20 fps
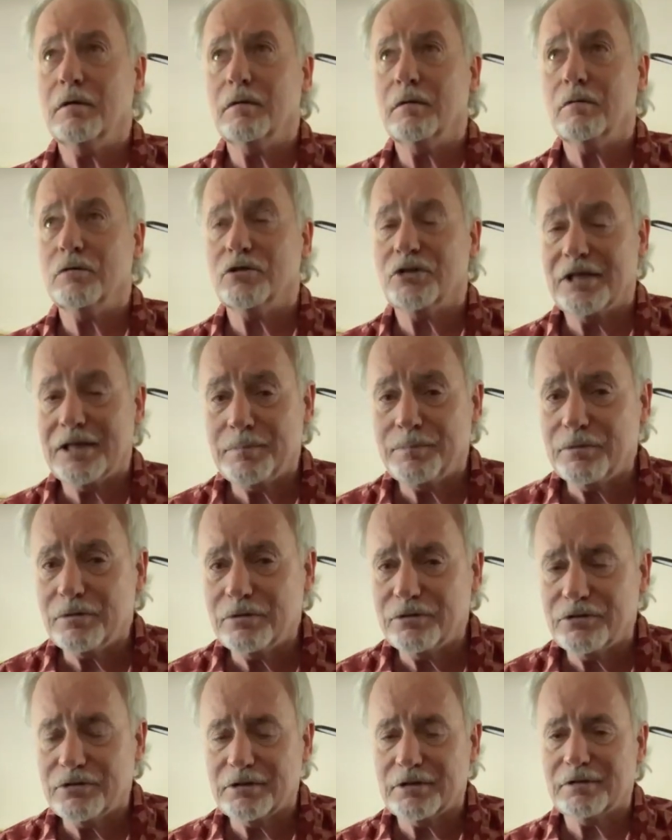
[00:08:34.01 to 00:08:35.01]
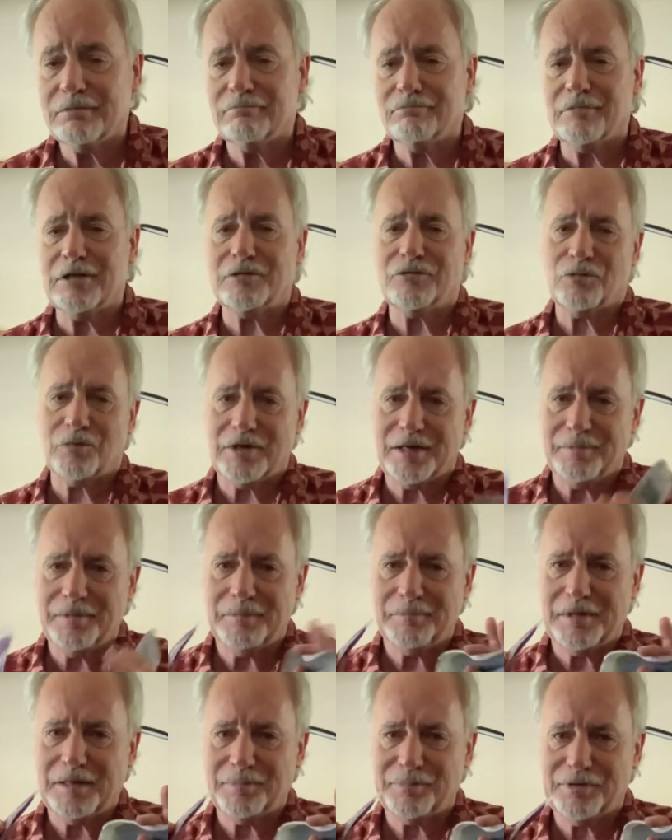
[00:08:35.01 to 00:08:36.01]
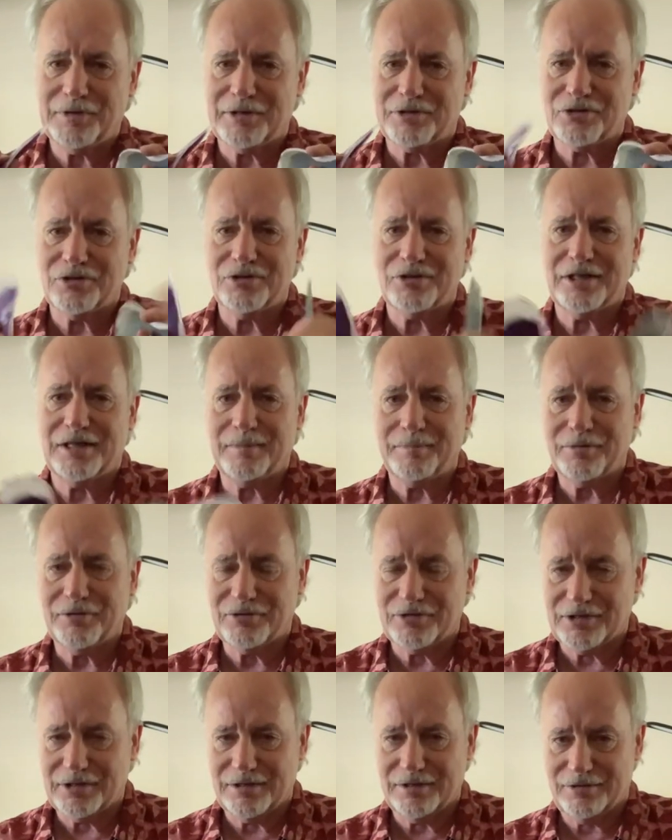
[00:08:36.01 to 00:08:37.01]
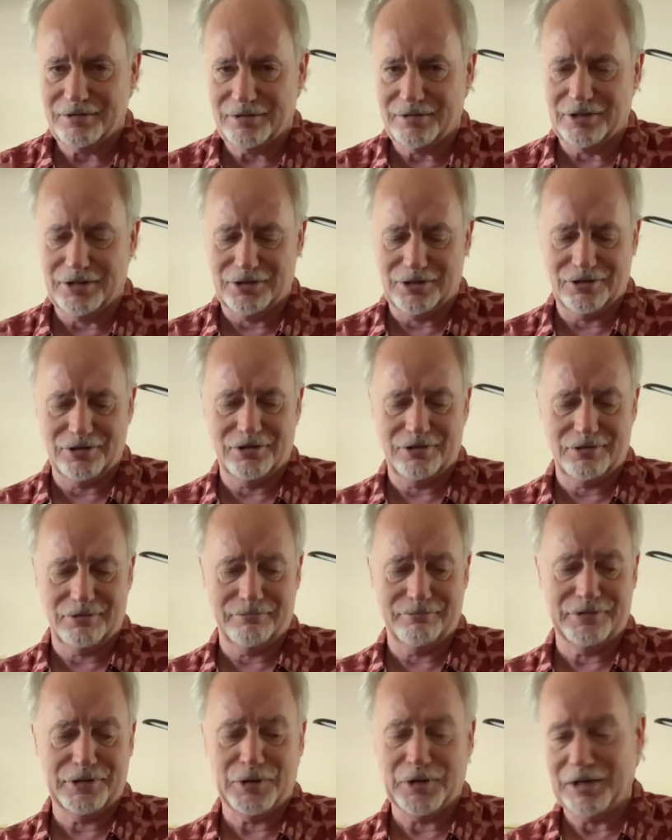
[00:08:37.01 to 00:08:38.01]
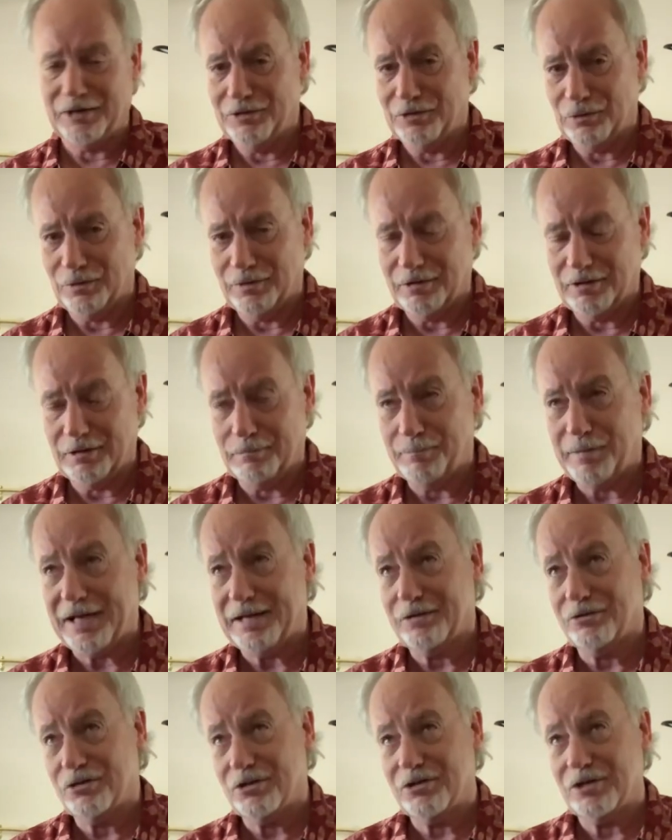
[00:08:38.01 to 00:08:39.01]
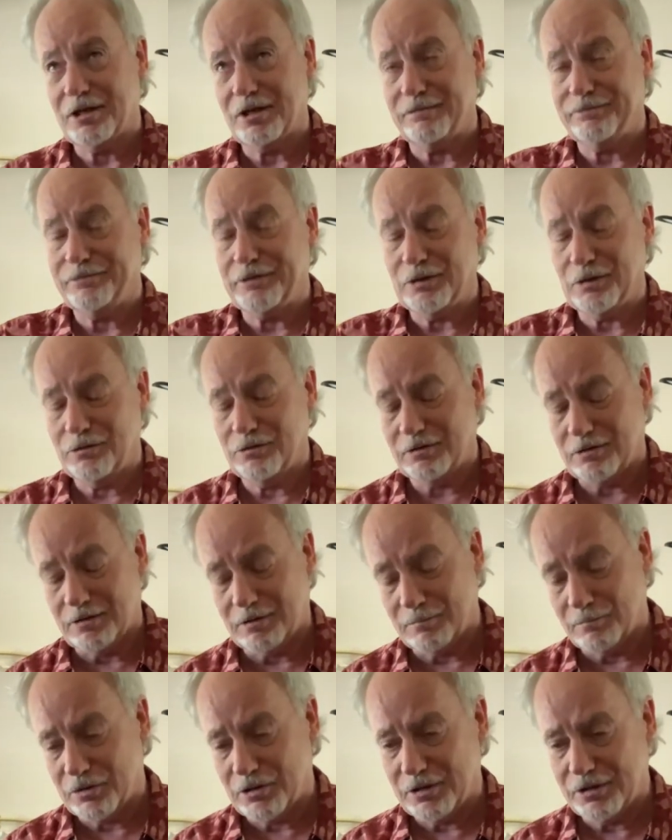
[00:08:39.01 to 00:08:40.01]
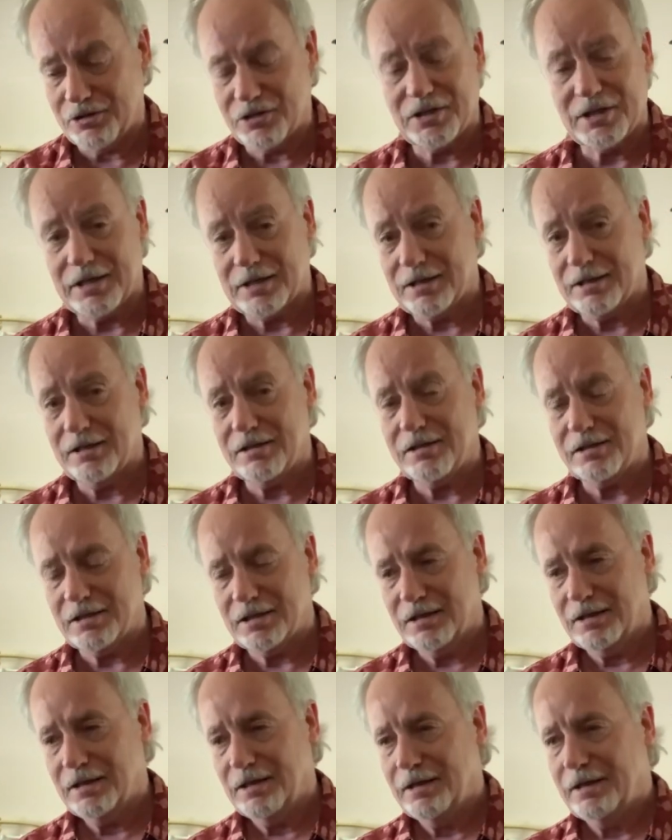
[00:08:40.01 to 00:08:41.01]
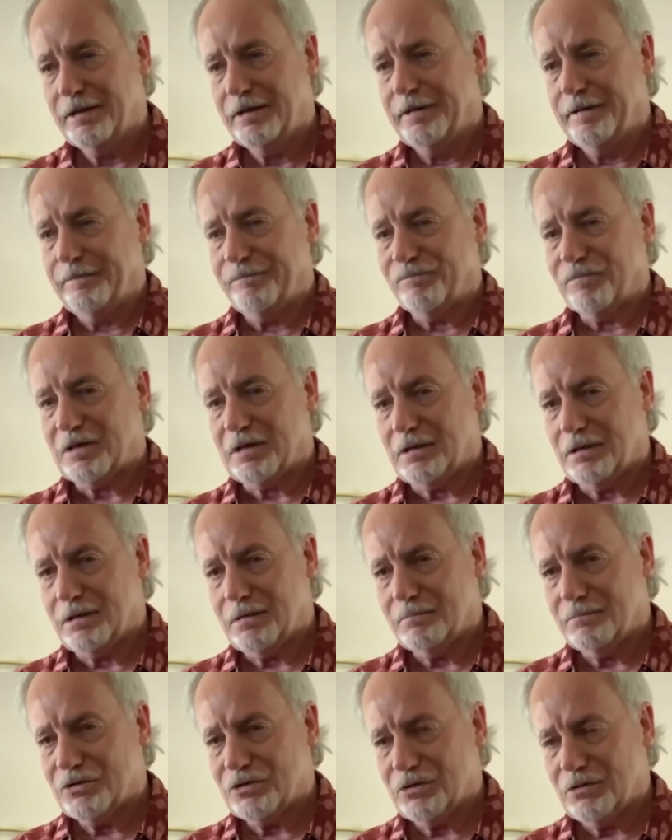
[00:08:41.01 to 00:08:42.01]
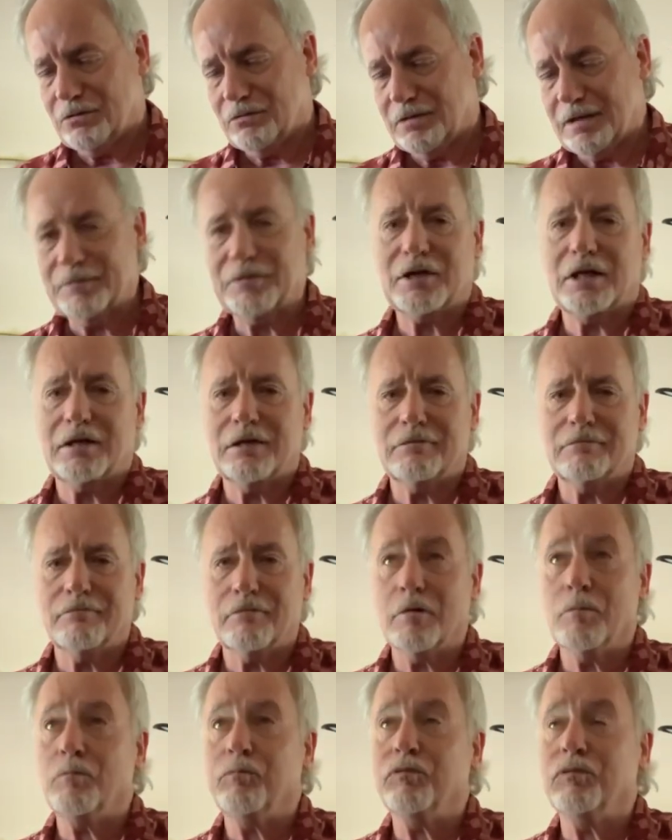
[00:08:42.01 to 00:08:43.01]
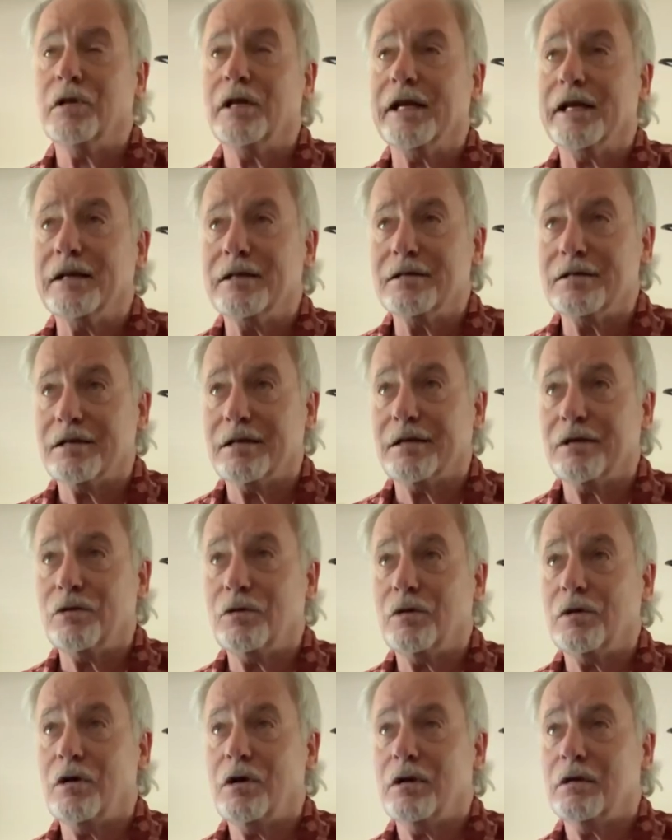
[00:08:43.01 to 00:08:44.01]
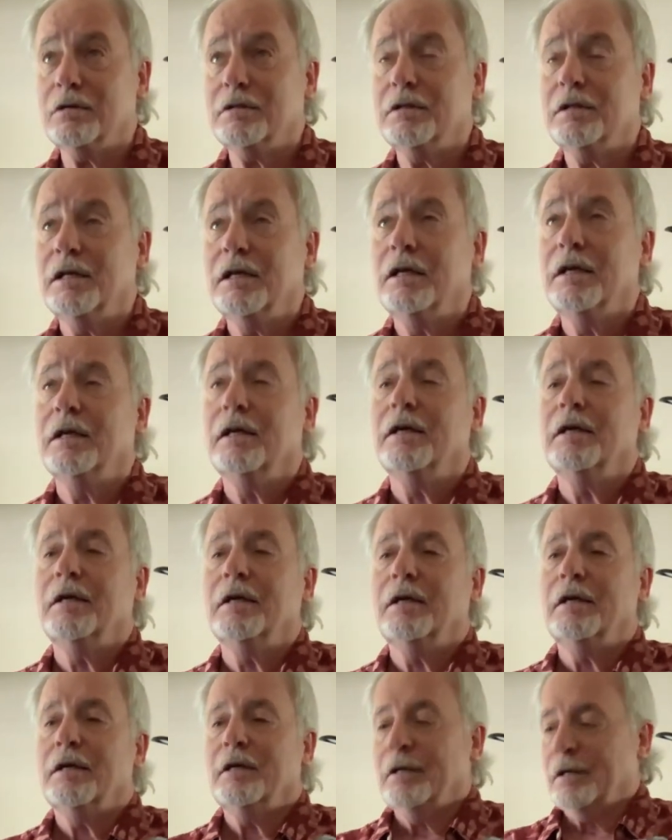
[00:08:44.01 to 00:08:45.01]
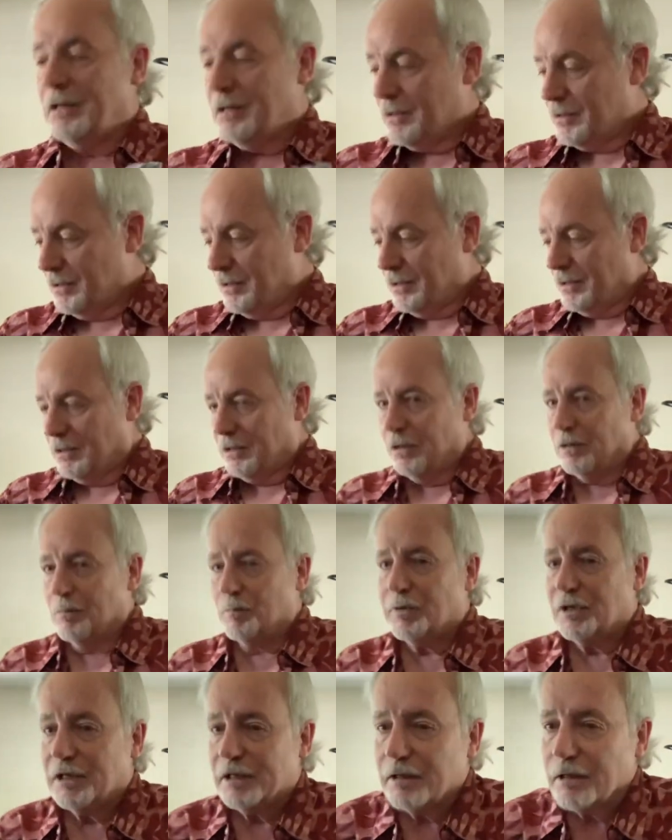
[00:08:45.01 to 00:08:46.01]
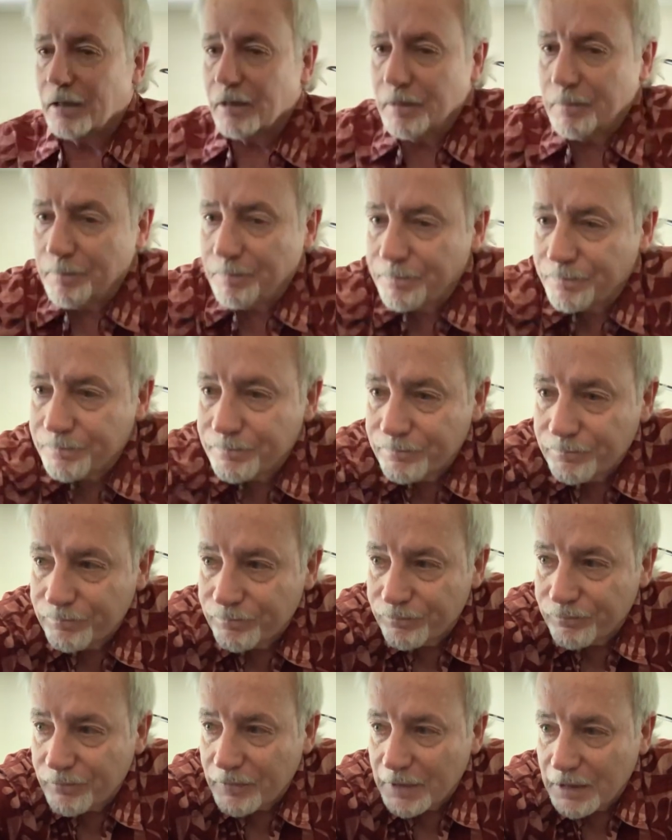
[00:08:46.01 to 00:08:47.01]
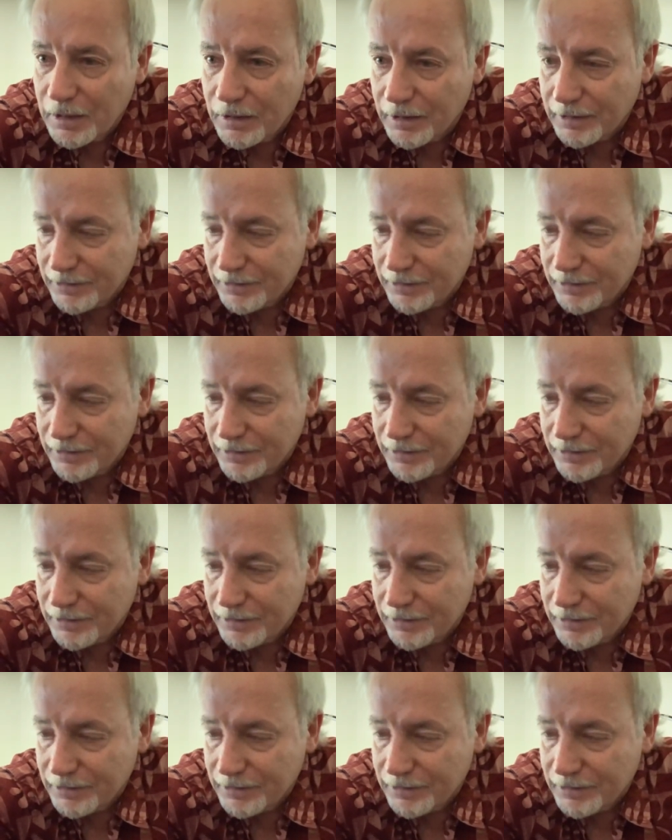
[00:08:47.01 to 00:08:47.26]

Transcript: samples, that's what I mean by production samples, because this is very new. The patent just got filed on March 2nd. So I'm kind of playing as I go along. But I